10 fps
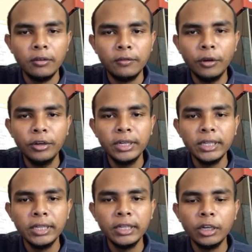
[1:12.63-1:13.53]
For
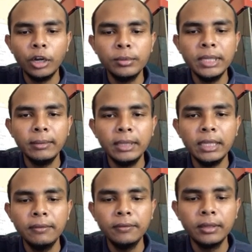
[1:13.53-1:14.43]
the
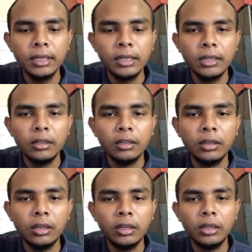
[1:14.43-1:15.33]
objective,
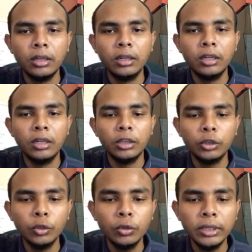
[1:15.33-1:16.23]

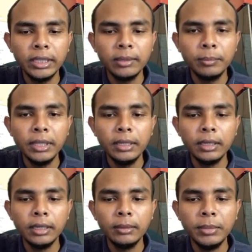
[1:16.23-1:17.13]
to determine
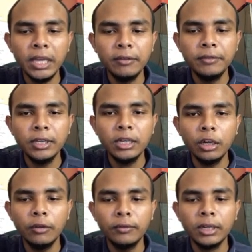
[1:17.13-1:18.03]
the behavior
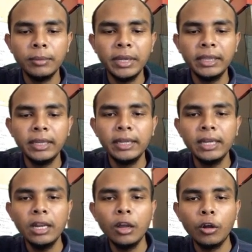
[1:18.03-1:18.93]
of a
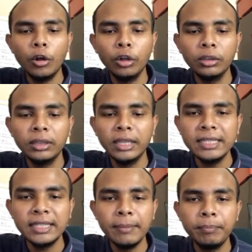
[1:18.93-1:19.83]
material or
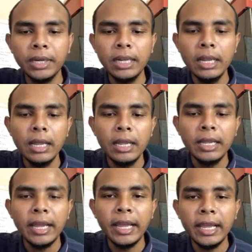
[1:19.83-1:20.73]
test sample
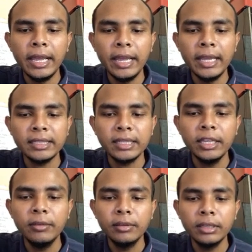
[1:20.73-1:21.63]

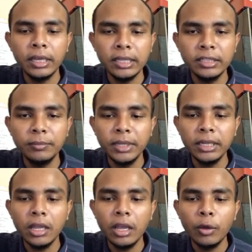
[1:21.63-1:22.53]
exhibit
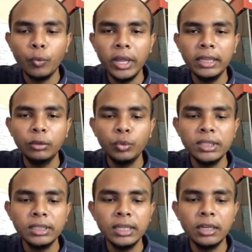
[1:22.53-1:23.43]
when
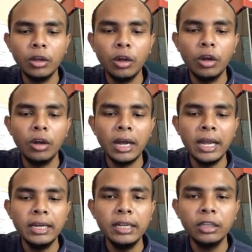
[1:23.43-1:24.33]
twisted or
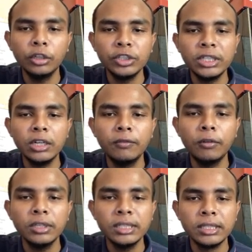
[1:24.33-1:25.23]
under torsional
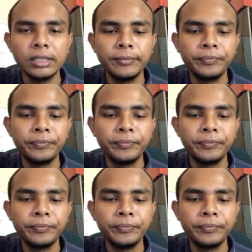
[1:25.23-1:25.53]
forces,